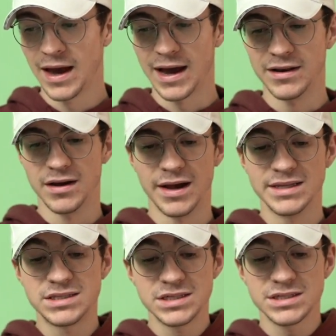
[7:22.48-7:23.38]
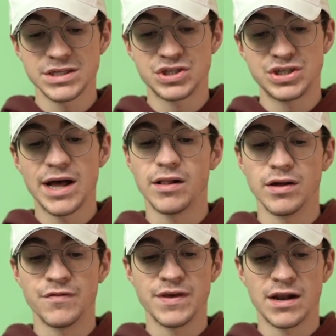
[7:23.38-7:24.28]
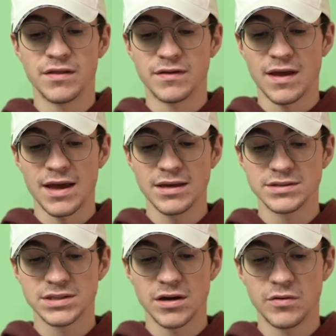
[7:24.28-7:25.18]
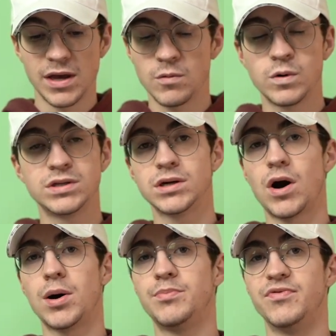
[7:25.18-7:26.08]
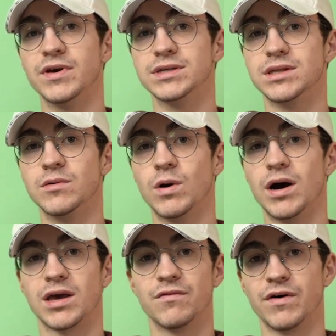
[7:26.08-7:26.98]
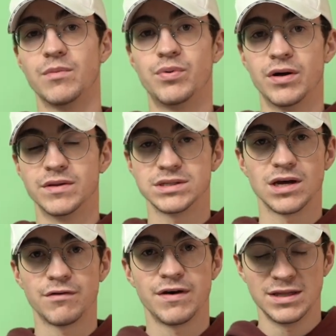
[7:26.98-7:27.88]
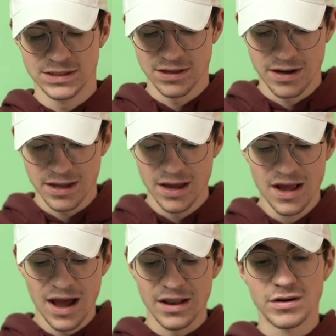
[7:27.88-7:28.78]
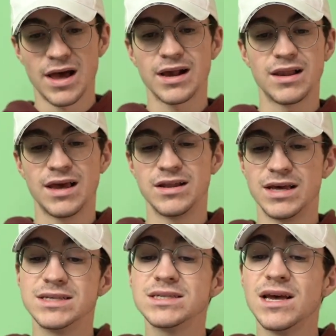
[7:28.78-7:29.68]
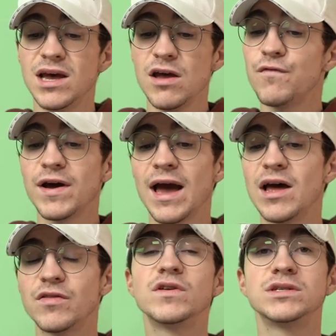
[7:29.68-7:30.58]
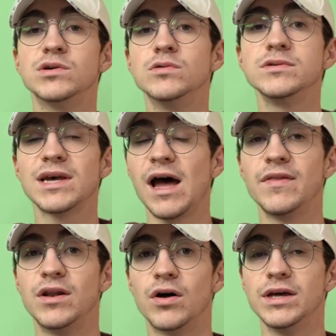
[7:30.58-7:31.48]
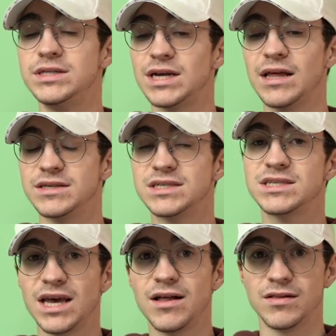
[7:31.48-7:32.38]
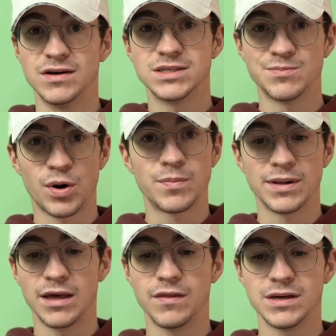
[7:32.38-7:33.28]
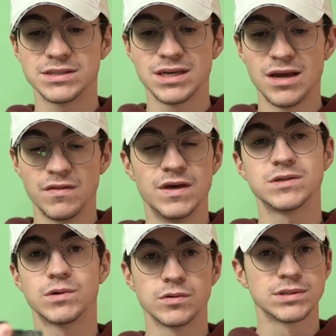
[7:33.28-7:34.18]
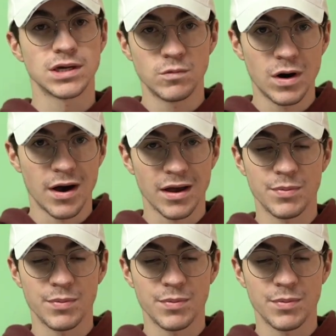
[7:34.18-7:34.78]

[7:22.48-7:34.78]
and it's just a shell at the end of the day, so it would obviously work if I put the stuff inside it, and likelihood is, if I had the tools and the knowledge and the skill to populate this would also work,